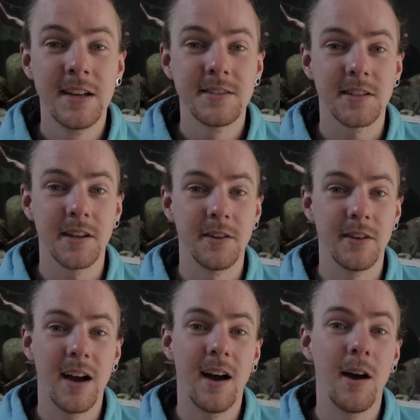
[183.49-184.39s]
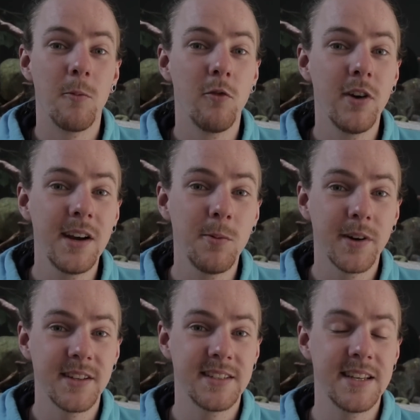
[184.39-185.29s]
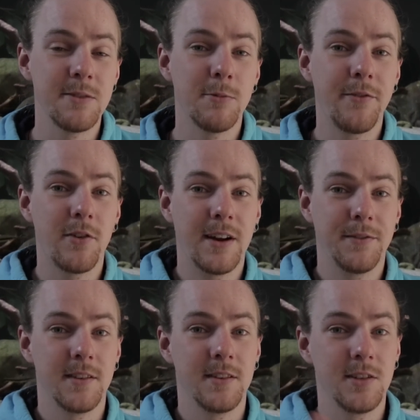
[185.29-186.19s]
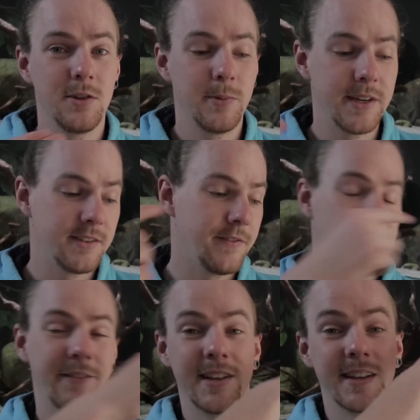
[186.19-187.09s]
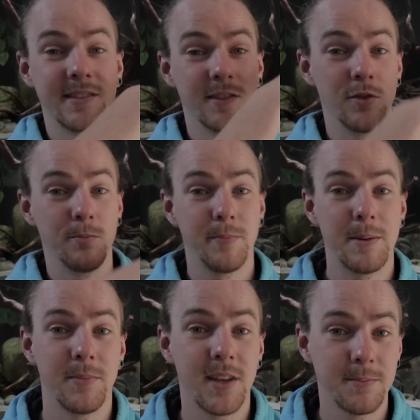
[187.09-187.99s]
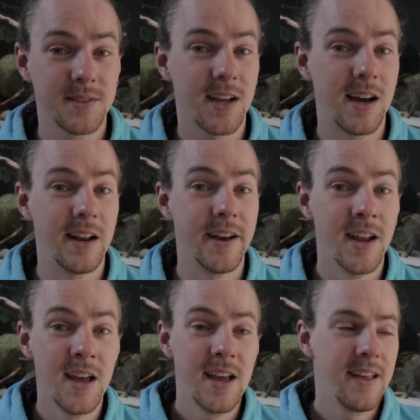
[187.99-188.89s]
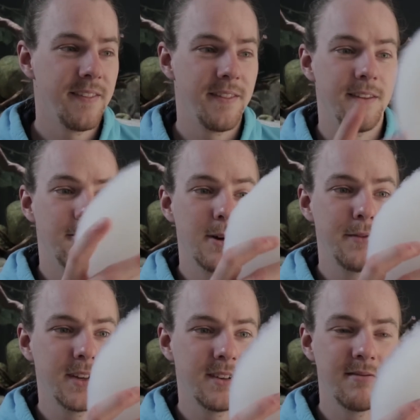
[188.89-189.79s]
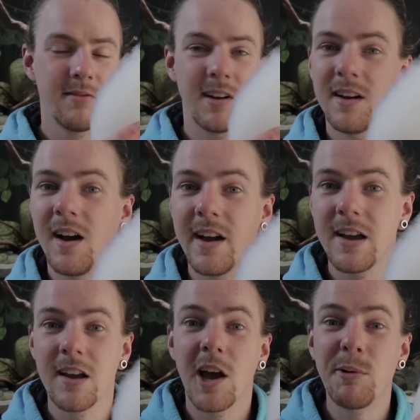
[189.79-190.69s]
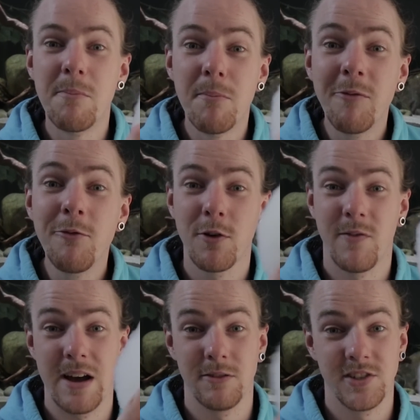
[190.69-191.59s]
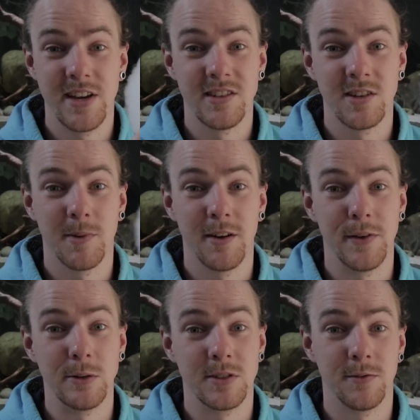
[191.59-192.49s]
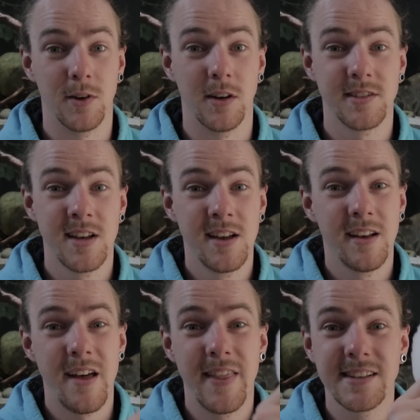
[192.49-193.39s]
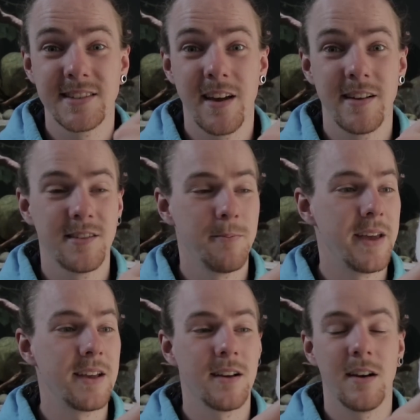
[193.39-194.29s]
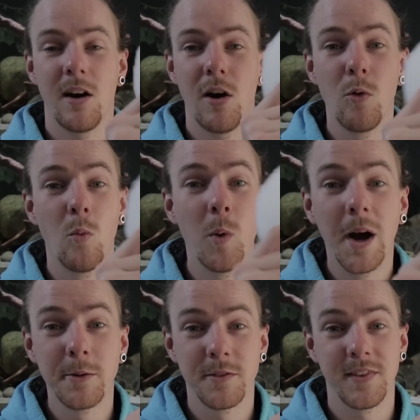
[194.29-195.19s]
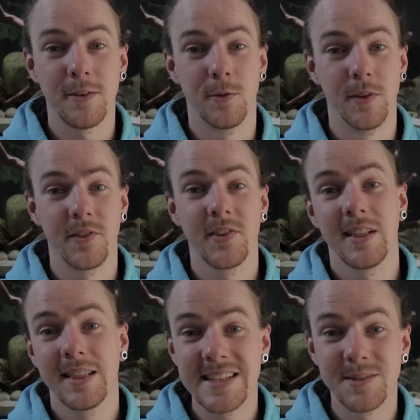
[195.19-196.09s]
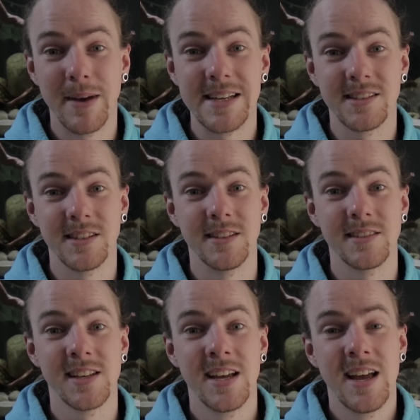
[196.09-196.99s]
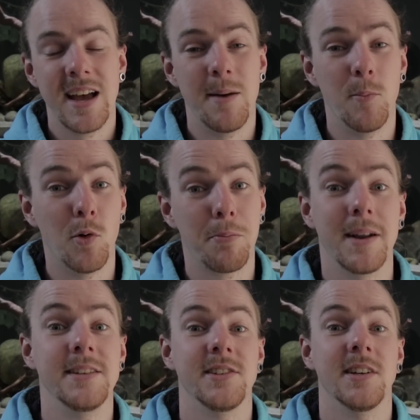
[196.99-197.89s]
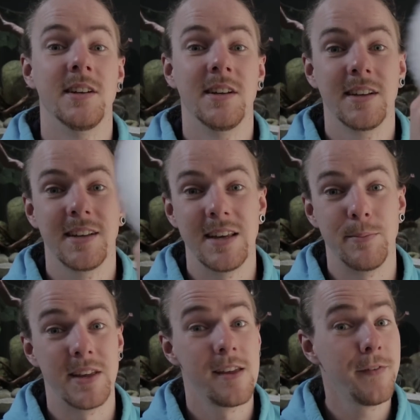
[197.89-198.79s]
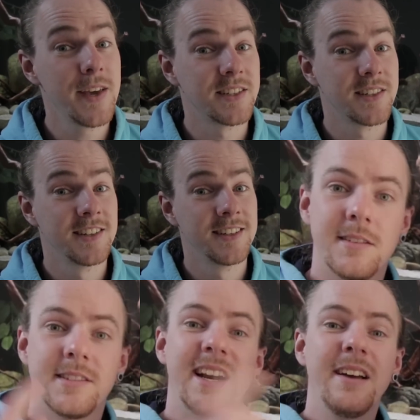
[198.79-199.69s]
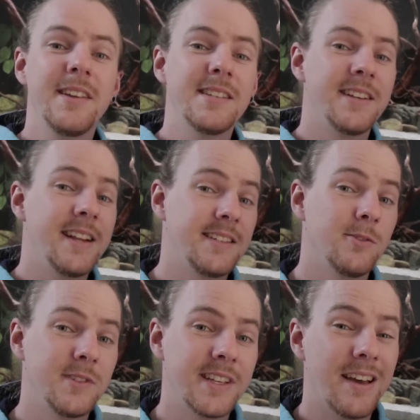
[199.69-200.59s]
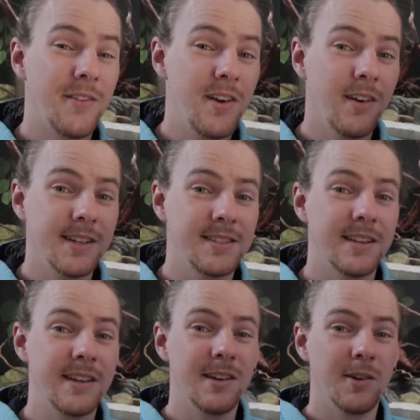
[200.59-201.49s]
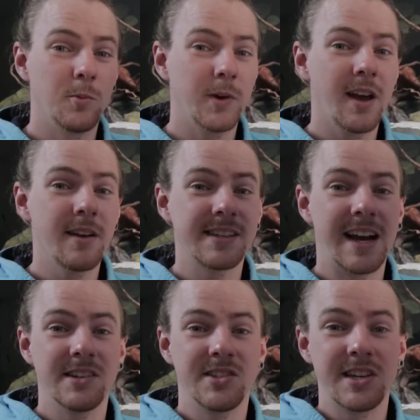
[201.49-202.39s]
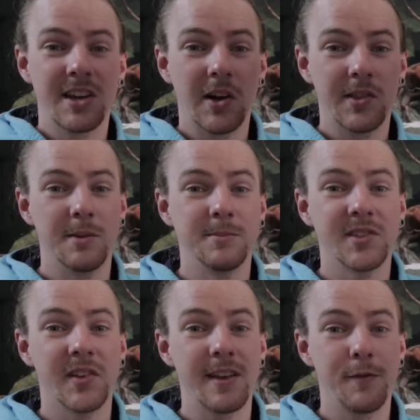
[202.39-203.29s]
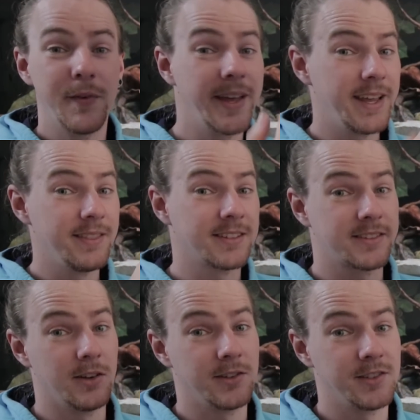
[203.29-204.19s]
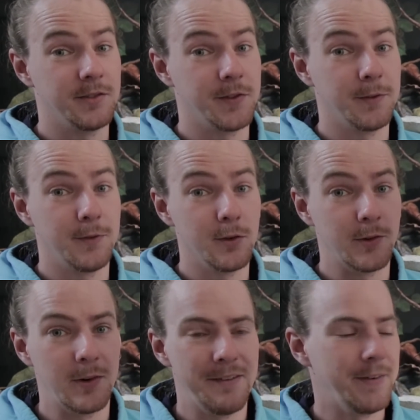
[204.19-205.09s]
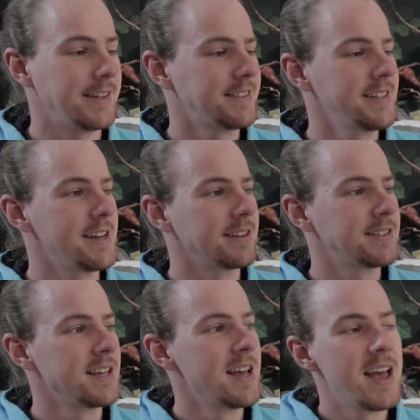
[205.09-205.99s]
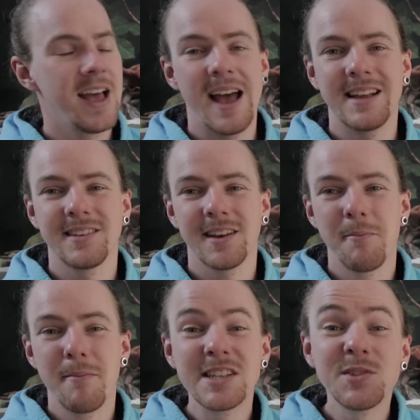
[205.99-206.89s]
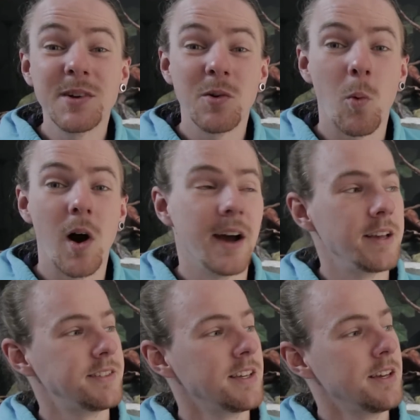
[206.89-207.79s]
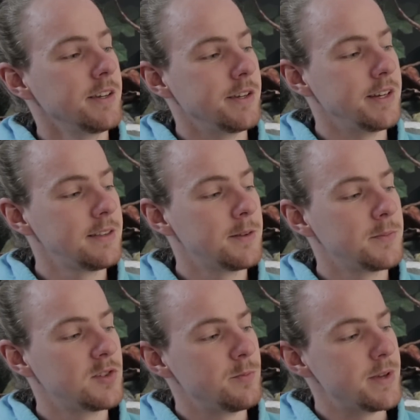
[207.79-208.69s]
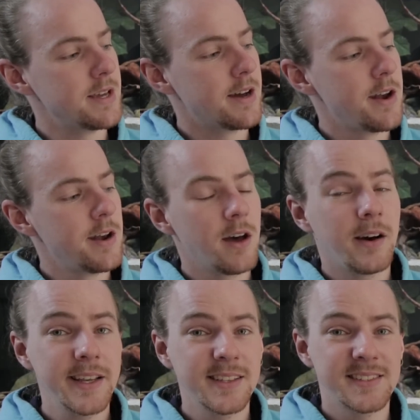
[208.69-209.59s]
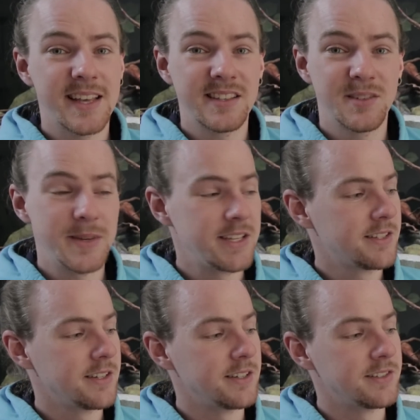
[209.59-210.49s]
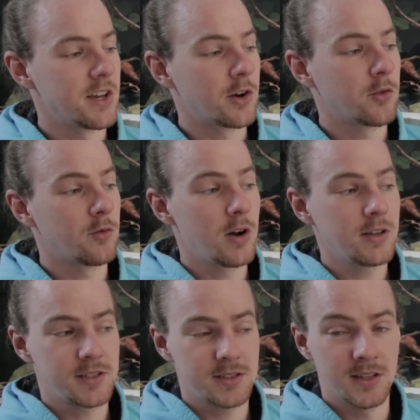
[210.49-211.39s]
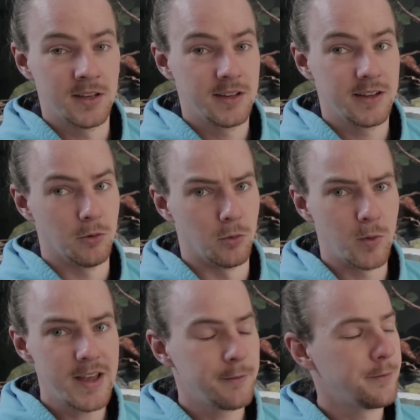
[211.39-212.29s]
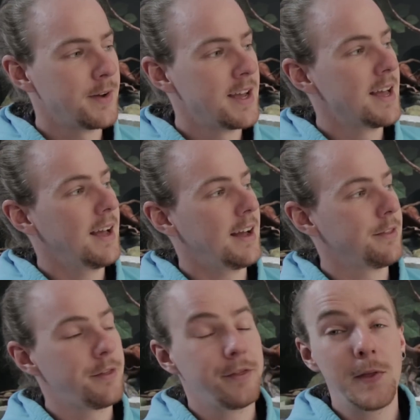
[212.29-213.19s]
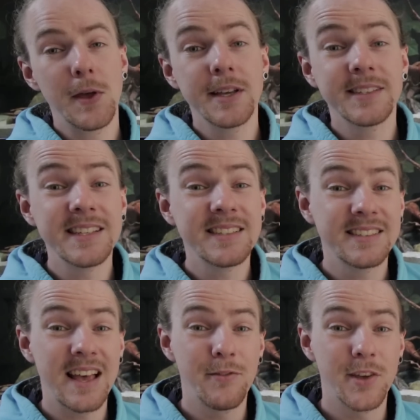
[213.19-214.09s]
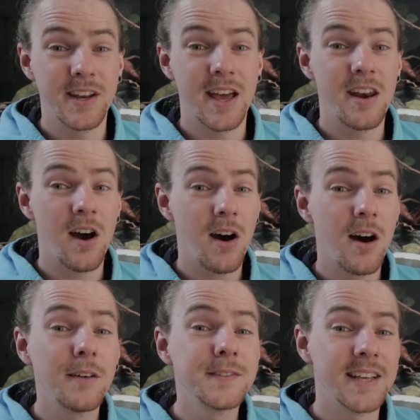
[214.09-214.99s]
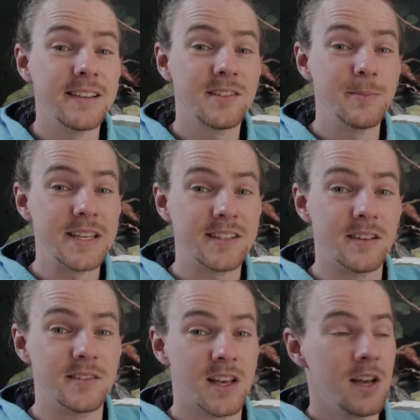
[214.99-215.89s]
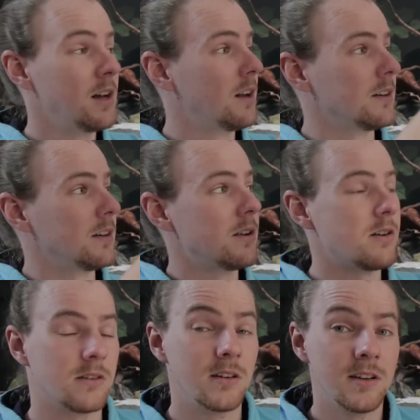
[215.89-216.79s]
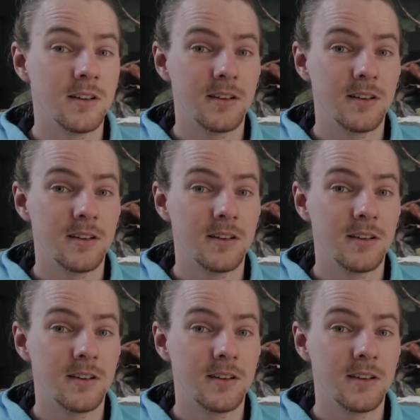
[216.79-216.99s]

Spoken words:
So I really want to see whether after the 2 weeks of having this new pimped up styling, whether I can go a month without changing my filter floss. And that's going to make a whole world of difference, less maintenance and more pleasure keeping your fish. So now these are nestled together nicely, we're going to actually cut them so they fit in the slots of the Fluval FX6. And measurement wise, you need them to be 9 centimeters across, or width, and 37.5 centimeters long.